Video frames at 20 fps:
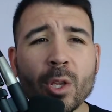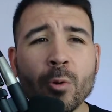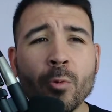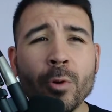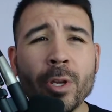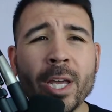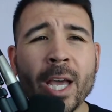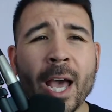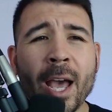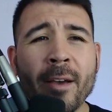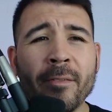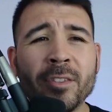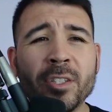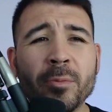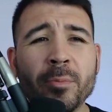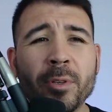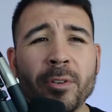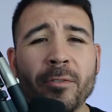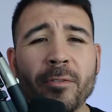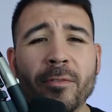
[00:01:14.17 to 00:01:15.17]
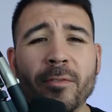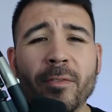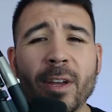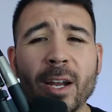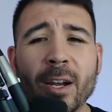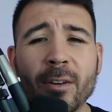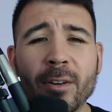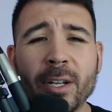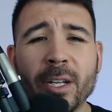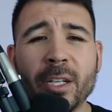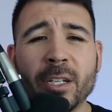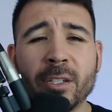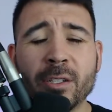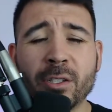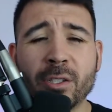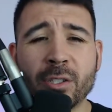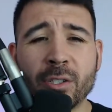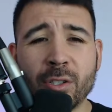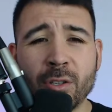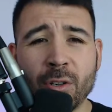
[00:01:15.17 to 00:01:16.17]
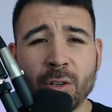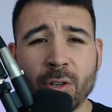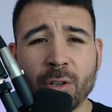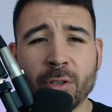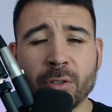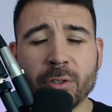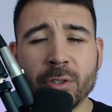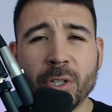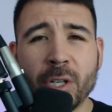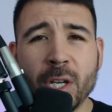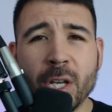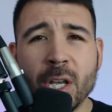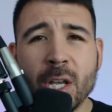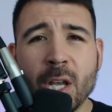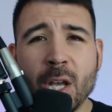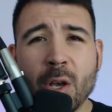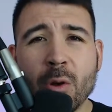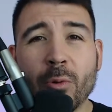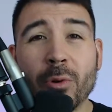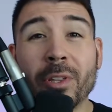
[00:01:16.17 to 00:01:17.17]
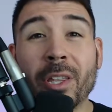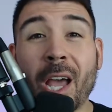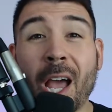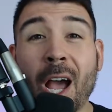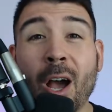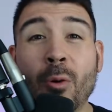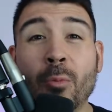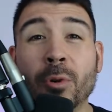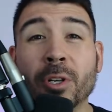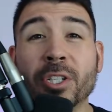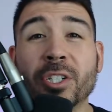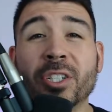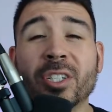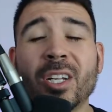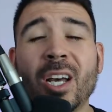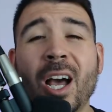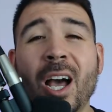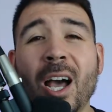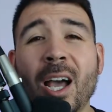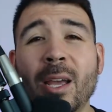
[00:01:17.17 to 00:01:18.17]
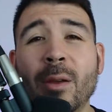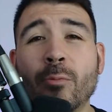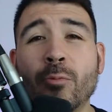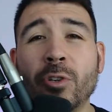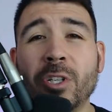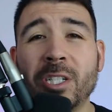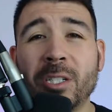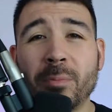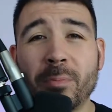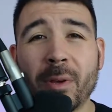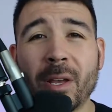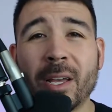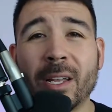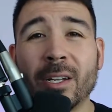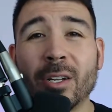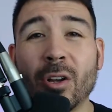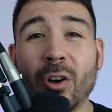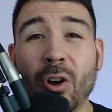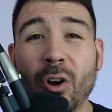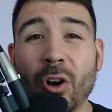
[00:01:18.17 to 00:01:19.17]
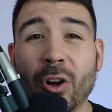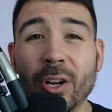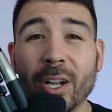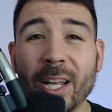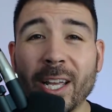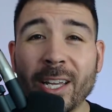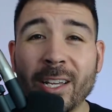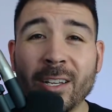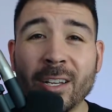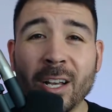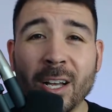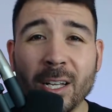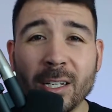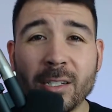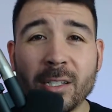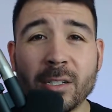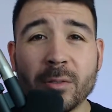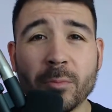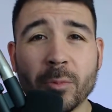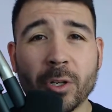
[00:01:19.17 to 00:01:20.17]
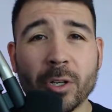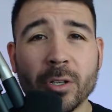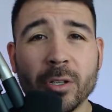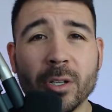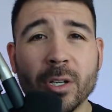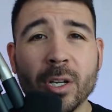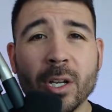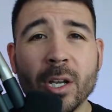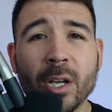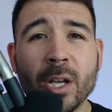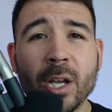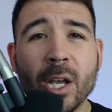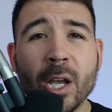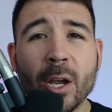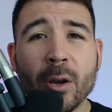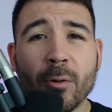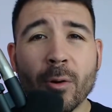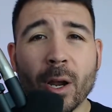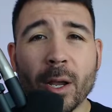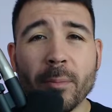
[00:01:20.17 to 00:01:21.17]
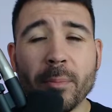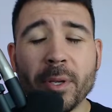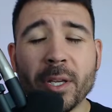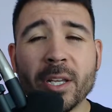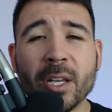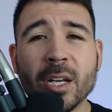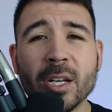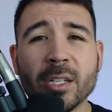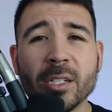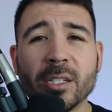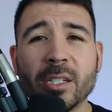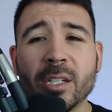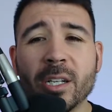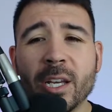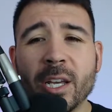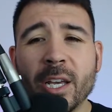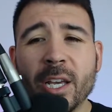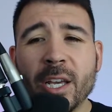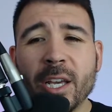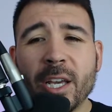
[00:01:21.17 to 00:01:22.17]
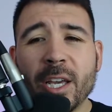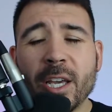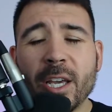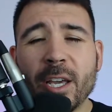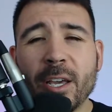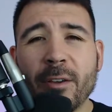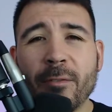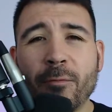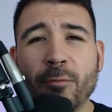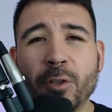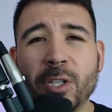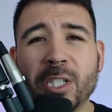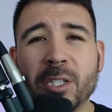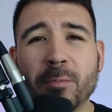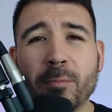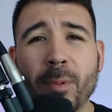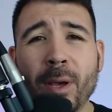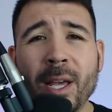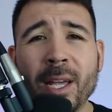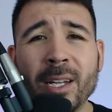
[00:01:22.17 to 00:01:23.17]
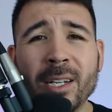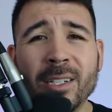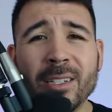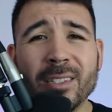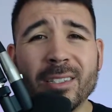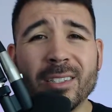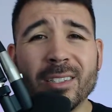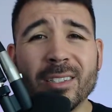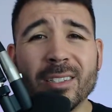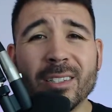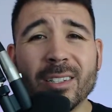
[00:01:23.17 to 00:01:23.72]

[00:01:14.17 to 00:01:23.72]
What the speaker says: we have to be very concerned with how much time we spend on a customer, right? Because if we spend,